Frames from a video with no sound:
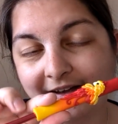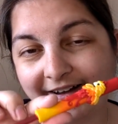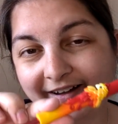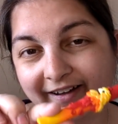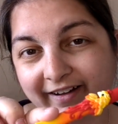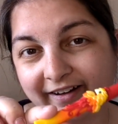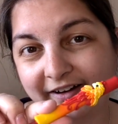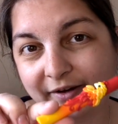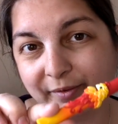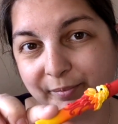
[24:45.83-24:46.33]

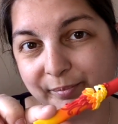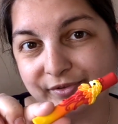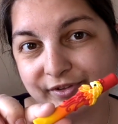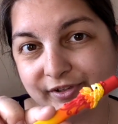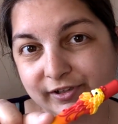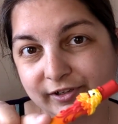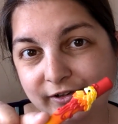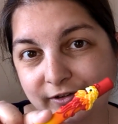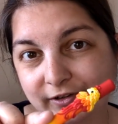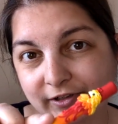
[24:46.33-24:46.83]
I
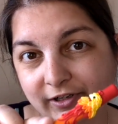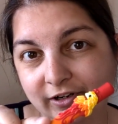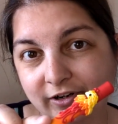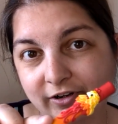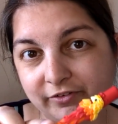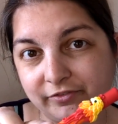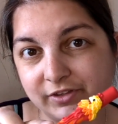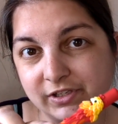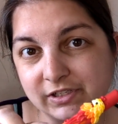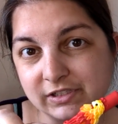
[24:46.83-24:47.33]
absolutely
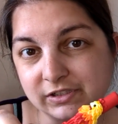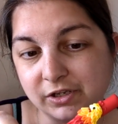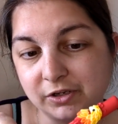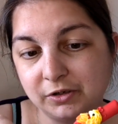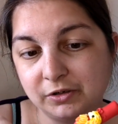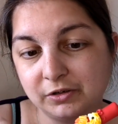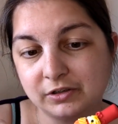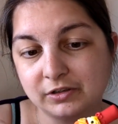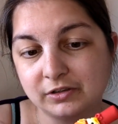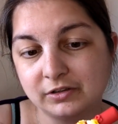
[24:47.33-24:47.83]
love this
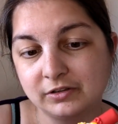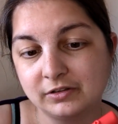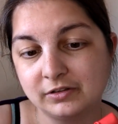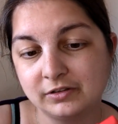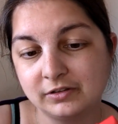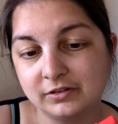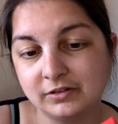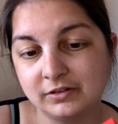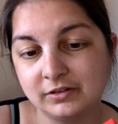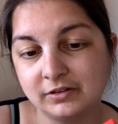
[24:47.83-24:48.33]
hook.
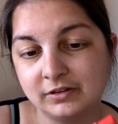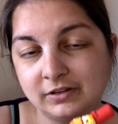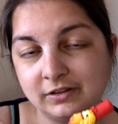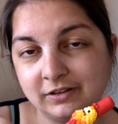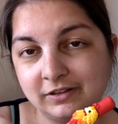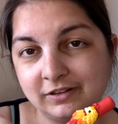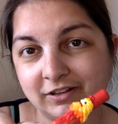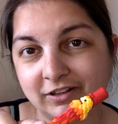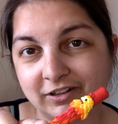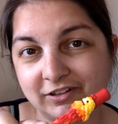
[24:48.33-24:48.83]

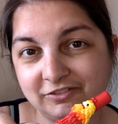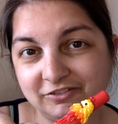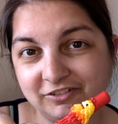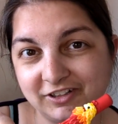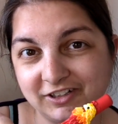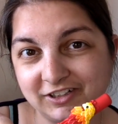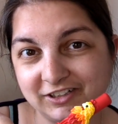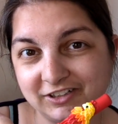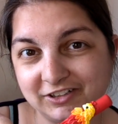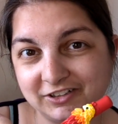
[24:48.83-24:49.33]
I
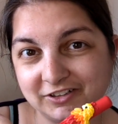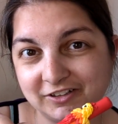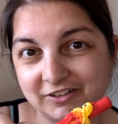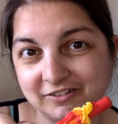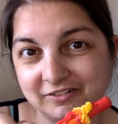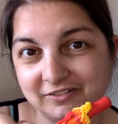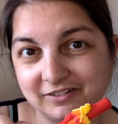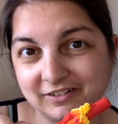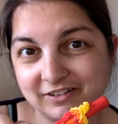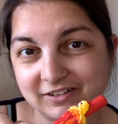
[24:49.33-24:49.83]
really
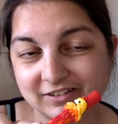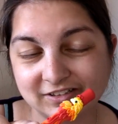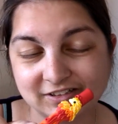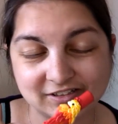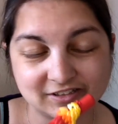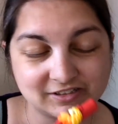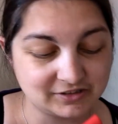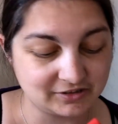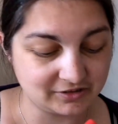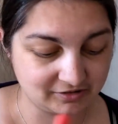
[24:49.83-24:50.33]
do. It's
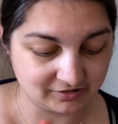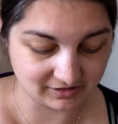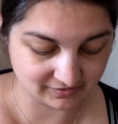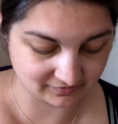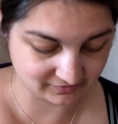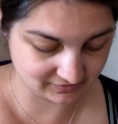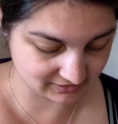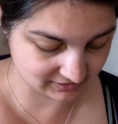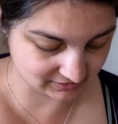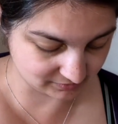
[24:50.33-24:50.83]
so
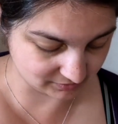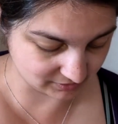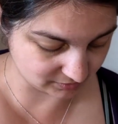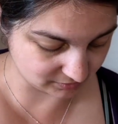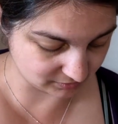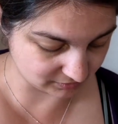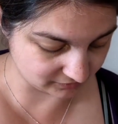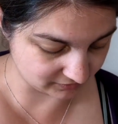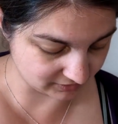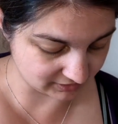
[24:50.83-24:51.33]
lovely to
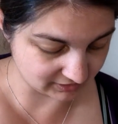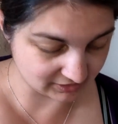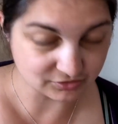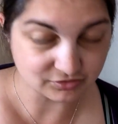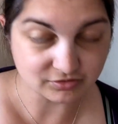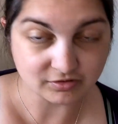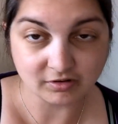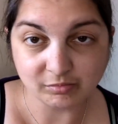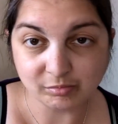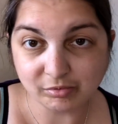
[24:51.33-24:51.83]
work with and
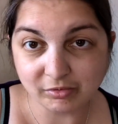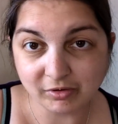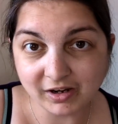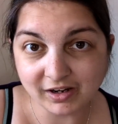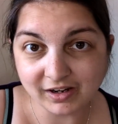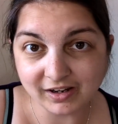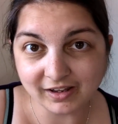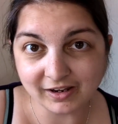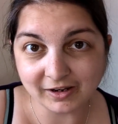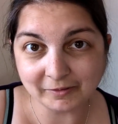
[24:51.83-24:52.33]
it's so
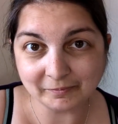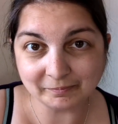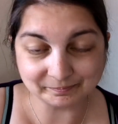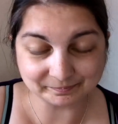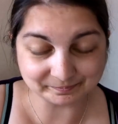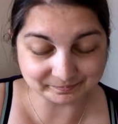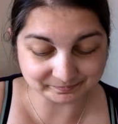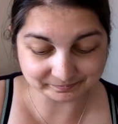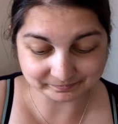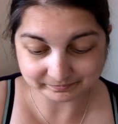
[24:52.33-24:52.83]
pretty.
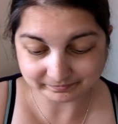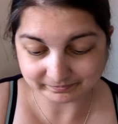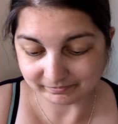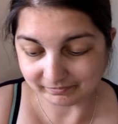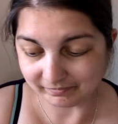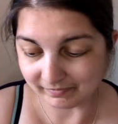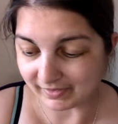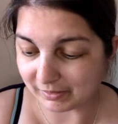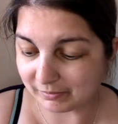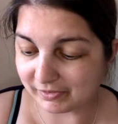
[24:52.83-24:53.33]

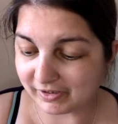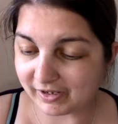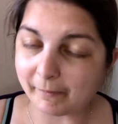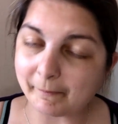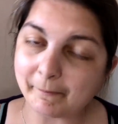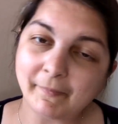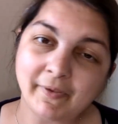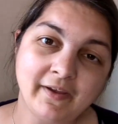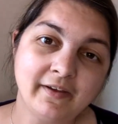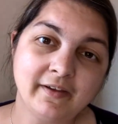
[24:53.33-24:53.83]
But yeah,
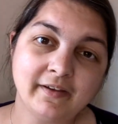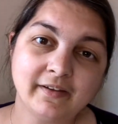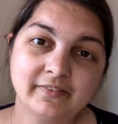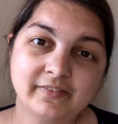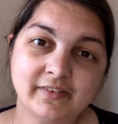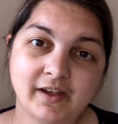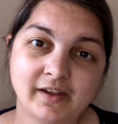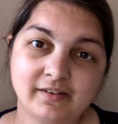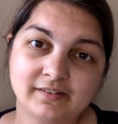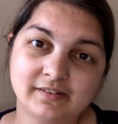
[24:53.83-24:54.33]

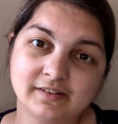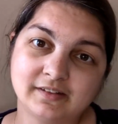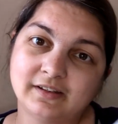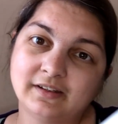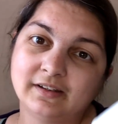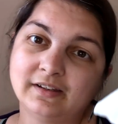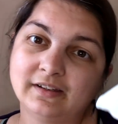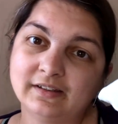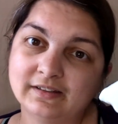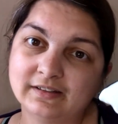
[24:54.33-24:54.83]
that
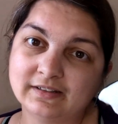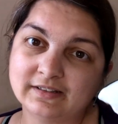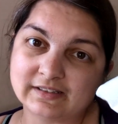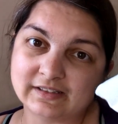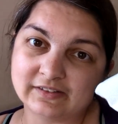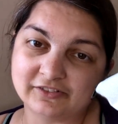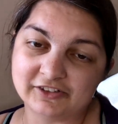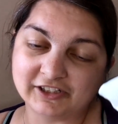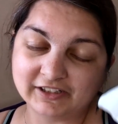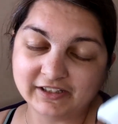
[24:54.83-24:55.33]
is
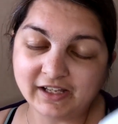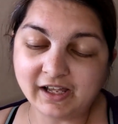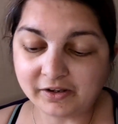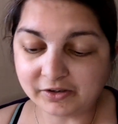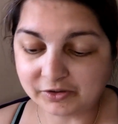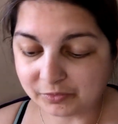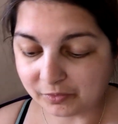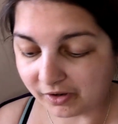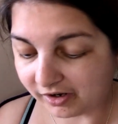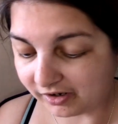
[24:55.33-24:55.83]
living in
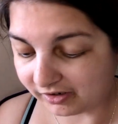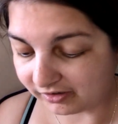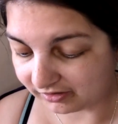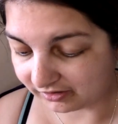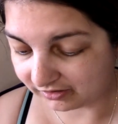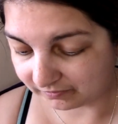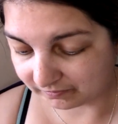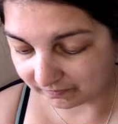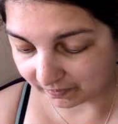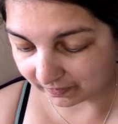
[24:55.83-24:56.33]
that
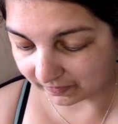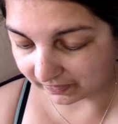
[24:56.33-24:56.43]
one.